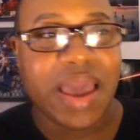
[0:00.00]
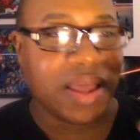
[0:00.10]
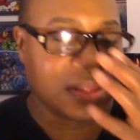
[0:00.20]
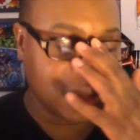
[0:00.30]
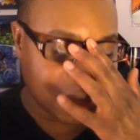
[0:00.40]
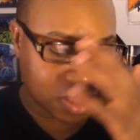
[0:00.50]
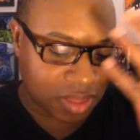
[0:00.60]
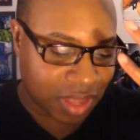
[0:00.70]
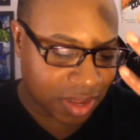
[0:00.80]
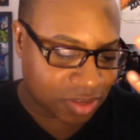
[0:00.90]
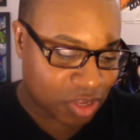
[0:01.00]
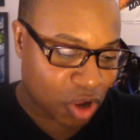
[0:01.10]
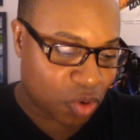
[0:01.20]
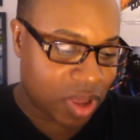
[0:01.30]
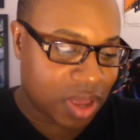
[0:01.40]
And the thing is,
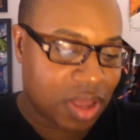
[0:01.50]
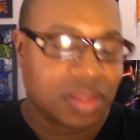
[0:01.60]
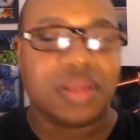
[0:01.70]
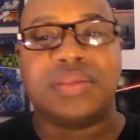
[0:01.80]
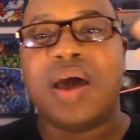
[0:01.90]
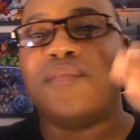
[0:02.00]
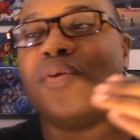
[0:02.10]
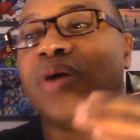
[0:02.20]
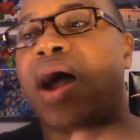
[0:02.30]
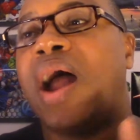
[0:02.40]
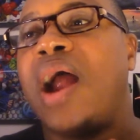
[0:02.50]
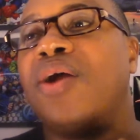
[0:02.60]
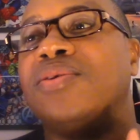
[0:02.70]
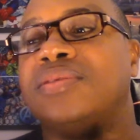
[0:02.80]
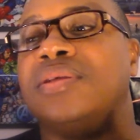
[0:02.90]
though, the devil
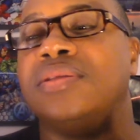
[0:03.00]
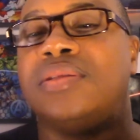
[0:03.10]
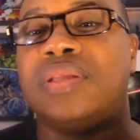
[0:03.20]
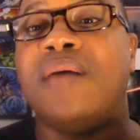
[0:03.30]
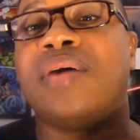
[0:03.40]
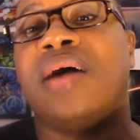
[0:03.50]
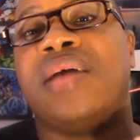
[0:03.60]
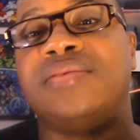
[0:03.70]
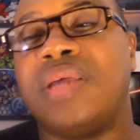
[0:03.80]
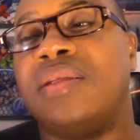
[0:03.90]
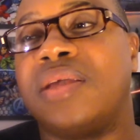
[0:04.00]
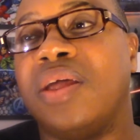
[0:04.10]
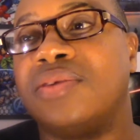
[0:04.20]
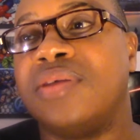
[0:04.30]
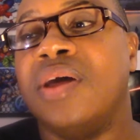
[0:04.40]
hires the Santa
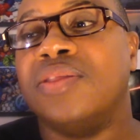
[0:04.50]
Killers